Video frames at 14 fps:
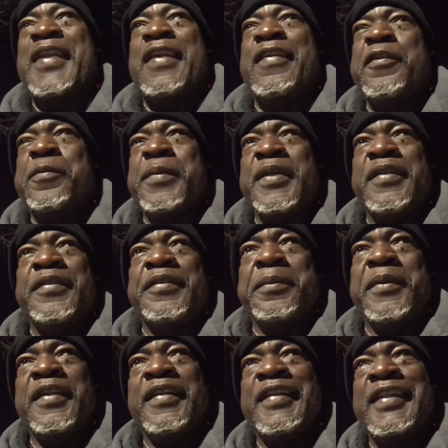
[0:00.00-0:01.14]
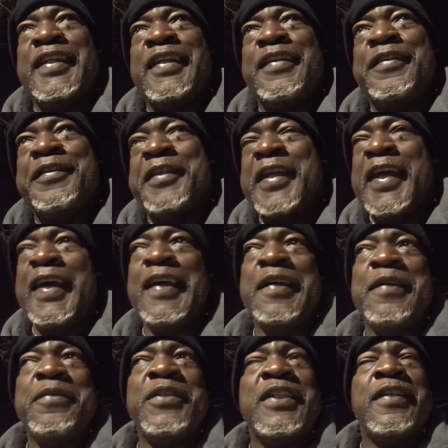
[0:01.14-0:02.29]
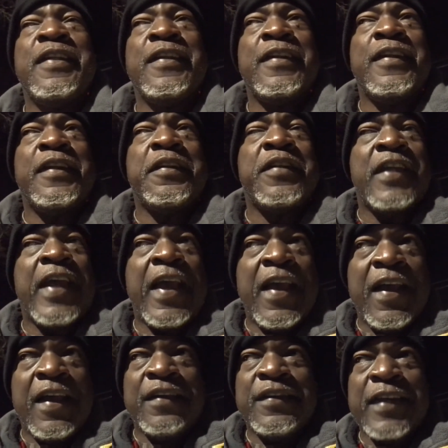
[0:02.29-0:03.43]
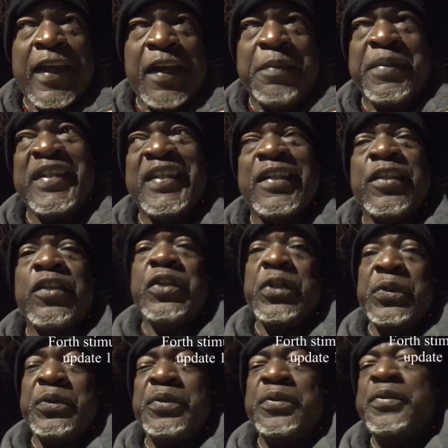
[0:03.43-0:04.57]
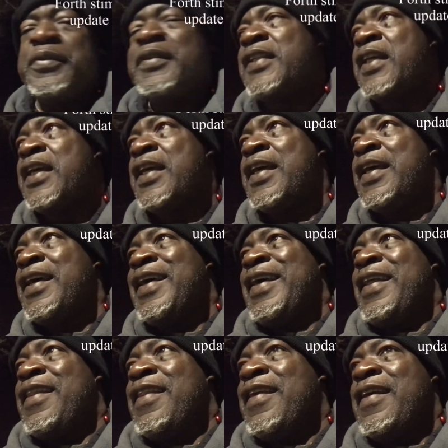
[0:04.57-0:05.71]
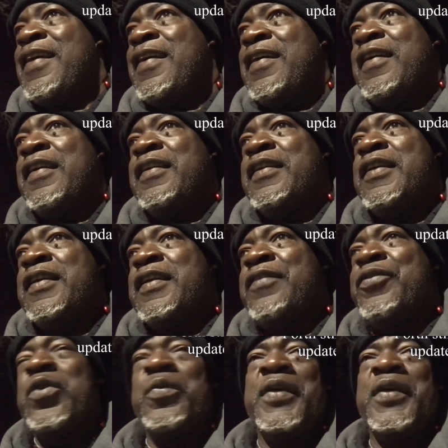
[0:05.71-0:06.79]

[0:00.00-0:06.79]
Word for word: there's been some other things that has happened in the news that if you're